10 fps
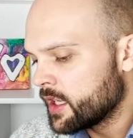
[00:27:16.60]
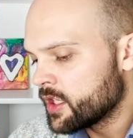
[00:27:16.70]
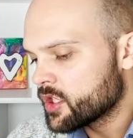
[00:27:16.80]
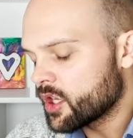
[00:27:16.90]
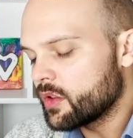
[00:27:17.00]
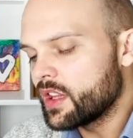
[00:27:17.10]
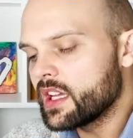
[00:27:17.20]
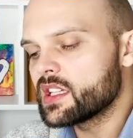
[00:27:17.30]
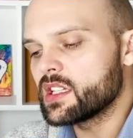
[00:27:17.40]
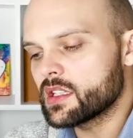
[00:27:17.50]
So
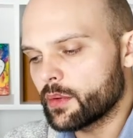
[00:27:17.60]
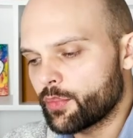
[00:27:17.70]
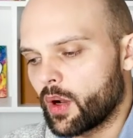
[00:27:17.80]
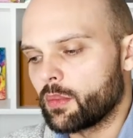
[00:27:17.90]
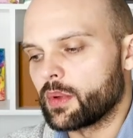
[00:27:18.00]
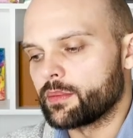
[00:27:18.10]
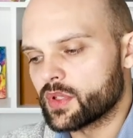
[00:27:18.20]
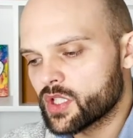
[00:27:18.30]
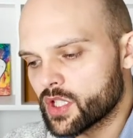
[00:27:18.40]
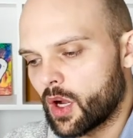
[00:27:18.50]
this is the problem
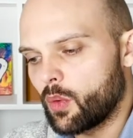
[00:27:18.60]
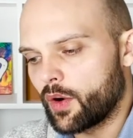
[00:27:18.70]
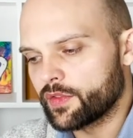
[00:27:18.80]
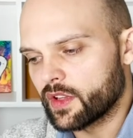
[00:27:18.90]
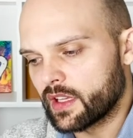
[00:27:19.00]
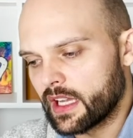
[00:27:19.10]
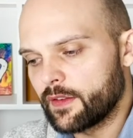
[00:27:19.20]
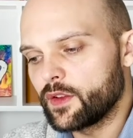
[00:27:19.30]
so often.